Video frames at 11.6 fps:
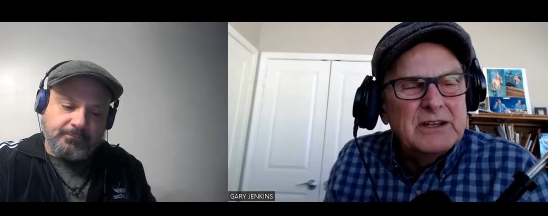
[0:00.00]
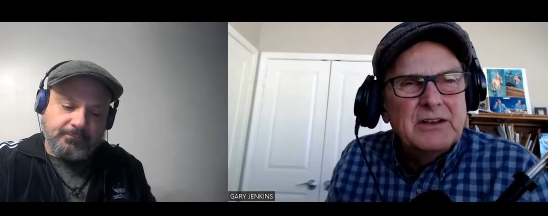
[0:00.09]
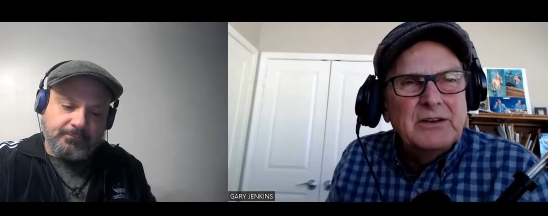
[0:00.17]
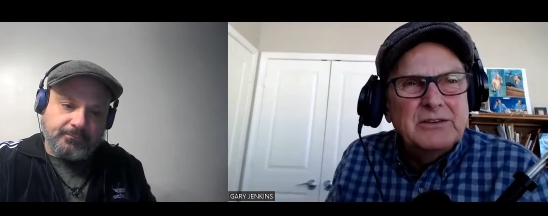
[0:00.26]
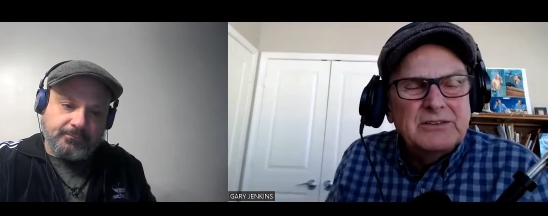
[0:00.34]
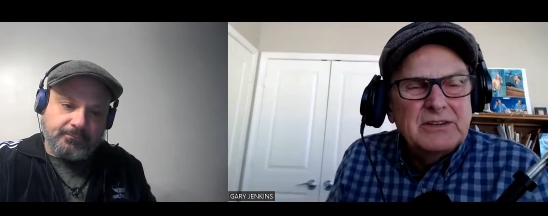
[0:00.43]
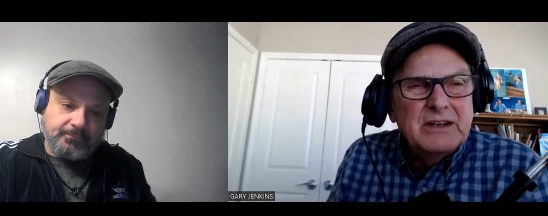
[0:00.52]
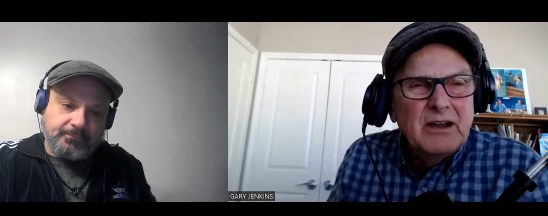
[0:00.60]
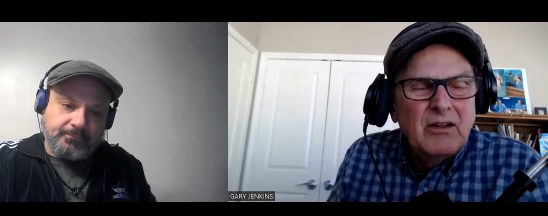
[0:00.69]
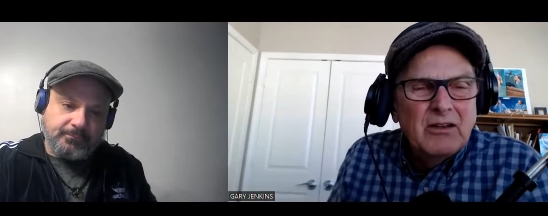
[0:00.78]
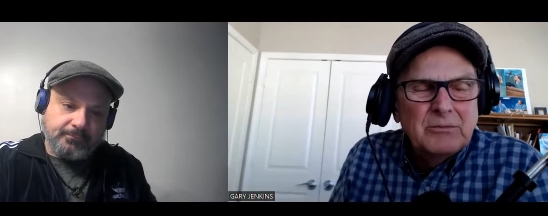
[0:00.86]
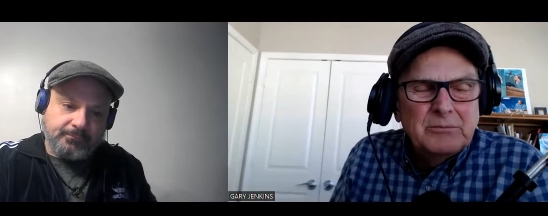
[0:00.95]
Speaker 1: and you can see
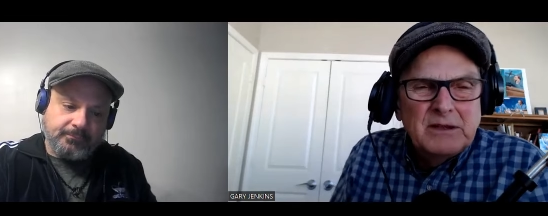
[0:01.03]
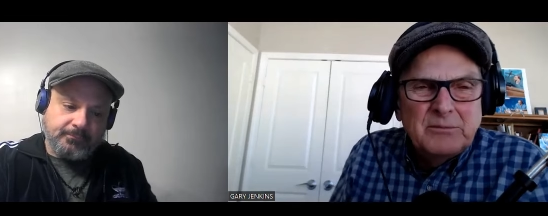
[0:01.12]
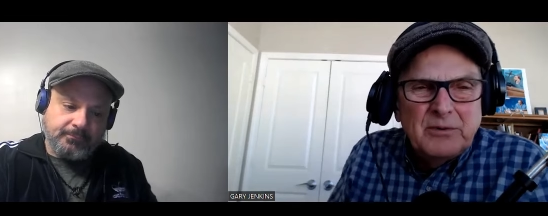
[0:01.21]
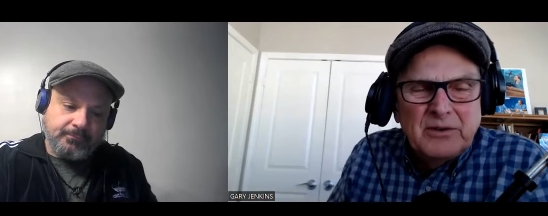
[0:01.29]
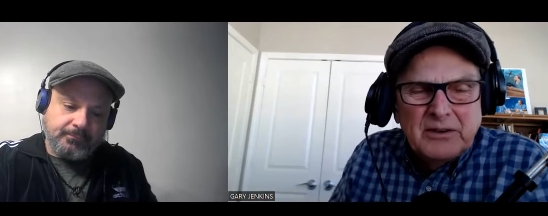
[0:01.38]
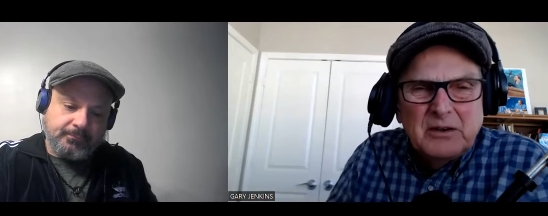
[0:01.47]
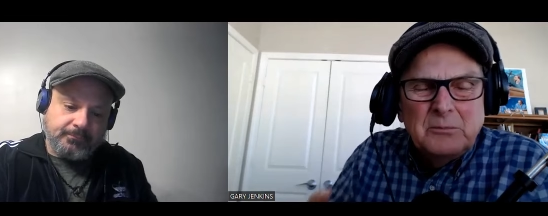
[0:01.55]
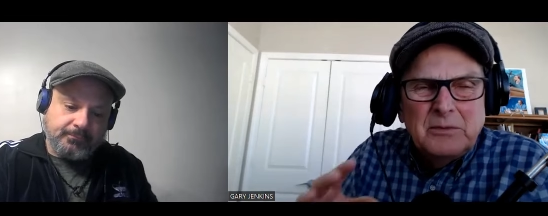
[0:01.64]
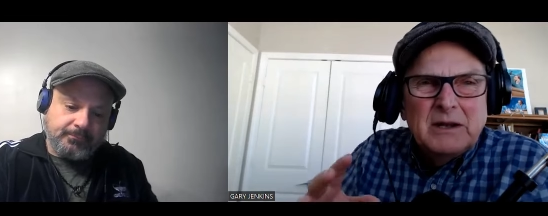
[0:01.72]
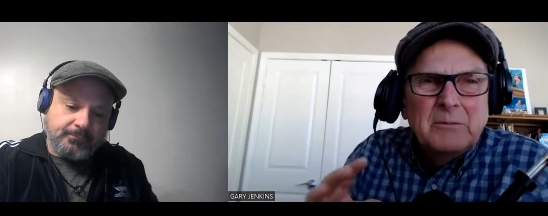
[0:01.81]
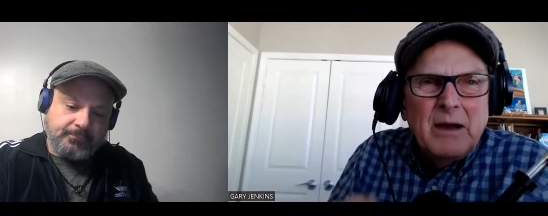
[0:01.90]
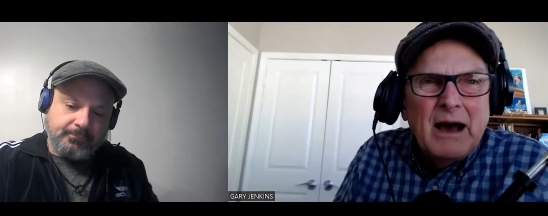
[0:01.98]
all the people, a little
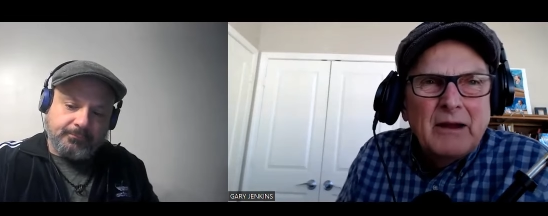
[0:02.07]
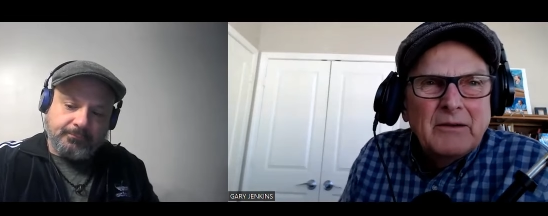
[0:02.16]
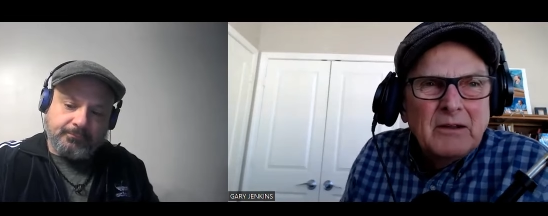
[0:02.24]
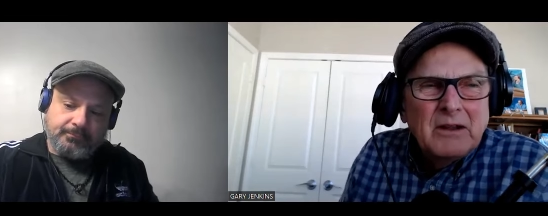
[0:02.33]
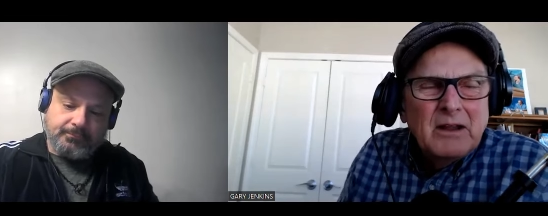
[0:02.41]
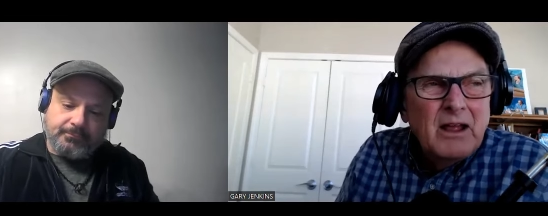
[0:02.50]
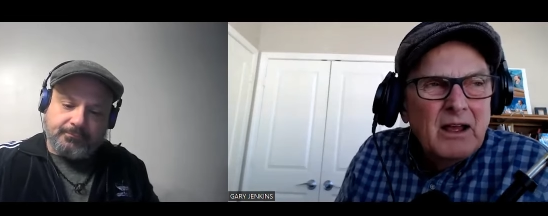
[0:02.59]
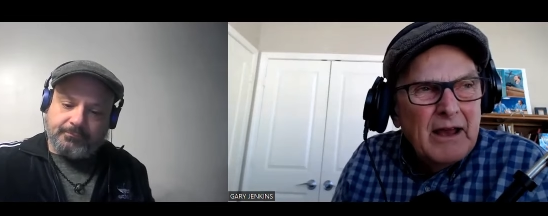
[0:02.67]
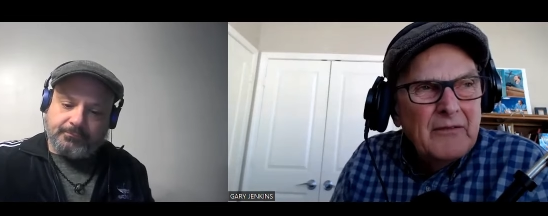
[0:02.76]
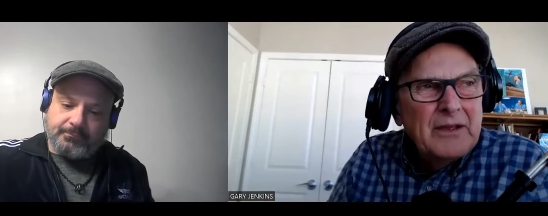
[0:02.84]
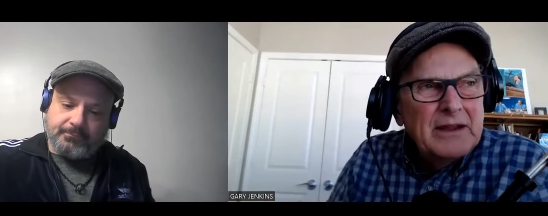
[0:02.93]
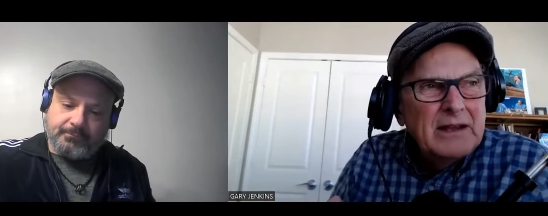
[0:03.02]
bit about
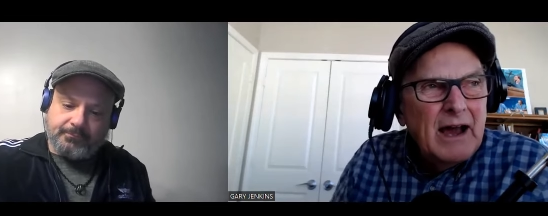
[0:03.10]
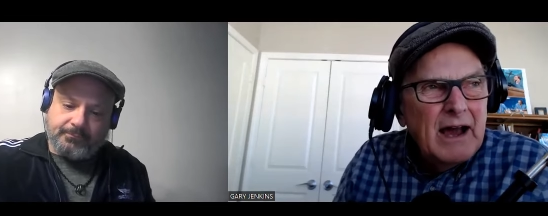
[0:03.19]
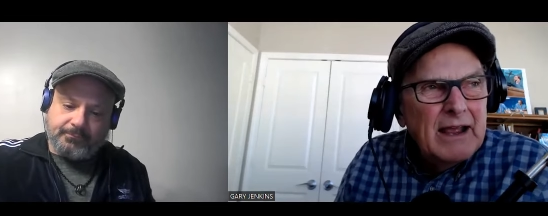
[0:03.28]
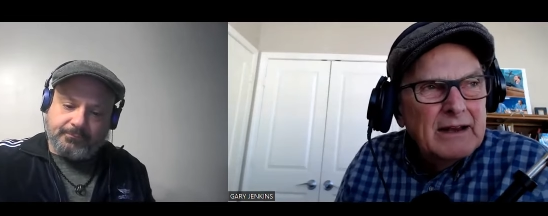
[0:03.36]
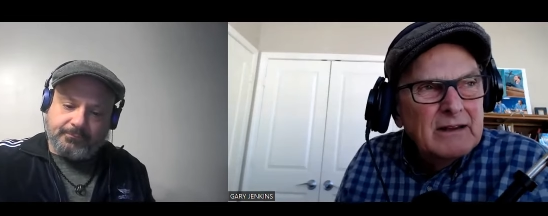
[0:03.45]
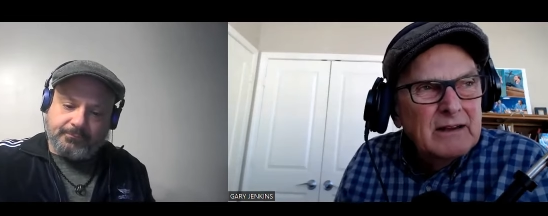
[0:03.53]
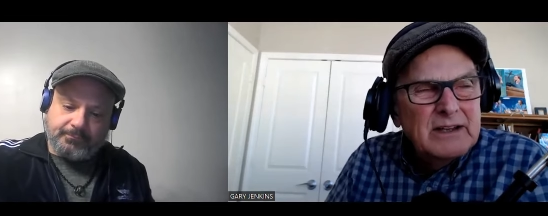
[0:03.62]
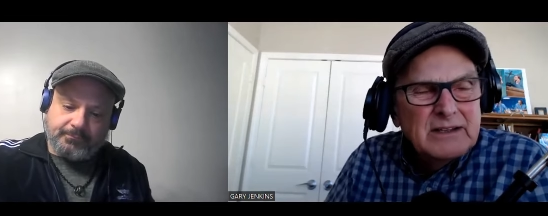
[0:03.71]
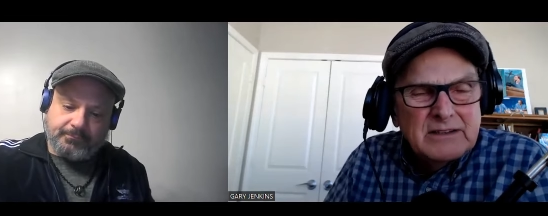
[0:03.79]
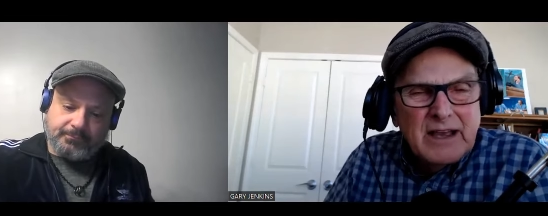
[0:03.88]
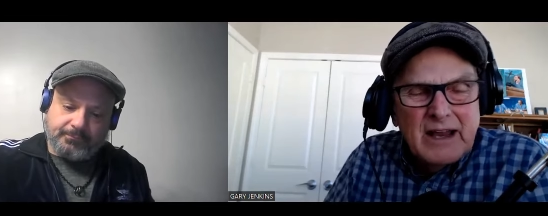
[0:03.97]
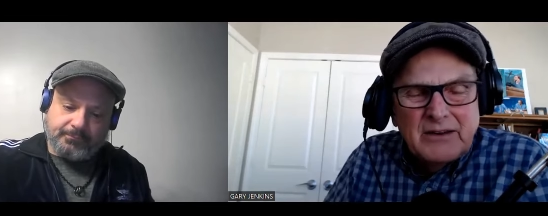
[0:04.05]
how they died.
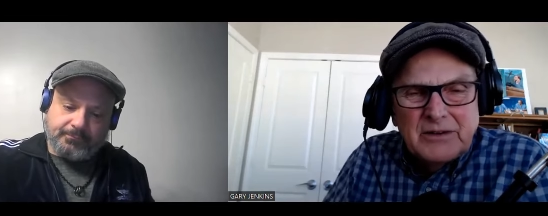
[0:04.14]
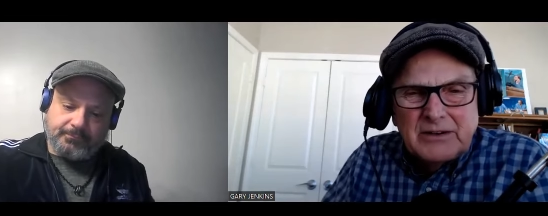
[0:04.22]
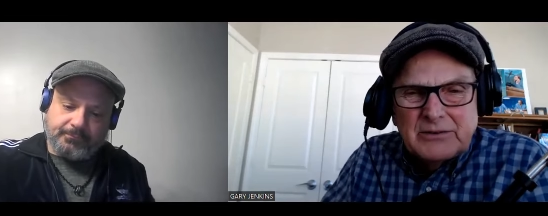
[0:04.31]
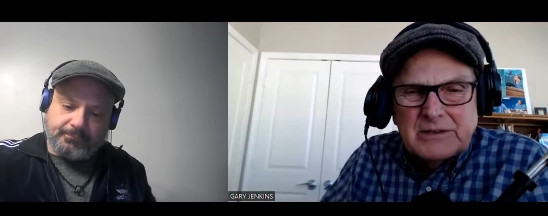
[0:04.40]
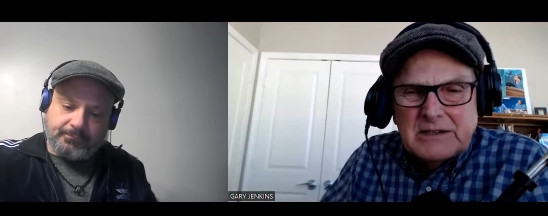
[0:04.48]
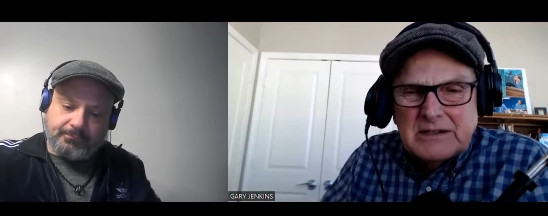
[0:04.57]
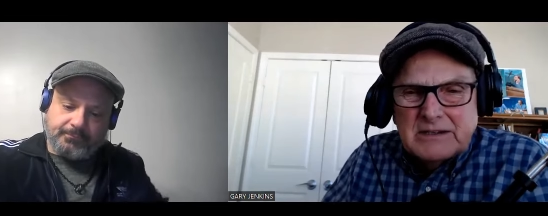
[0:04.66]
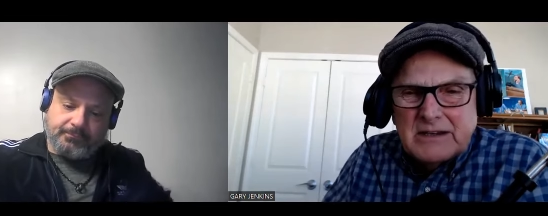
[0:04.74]
It's kind of interesting.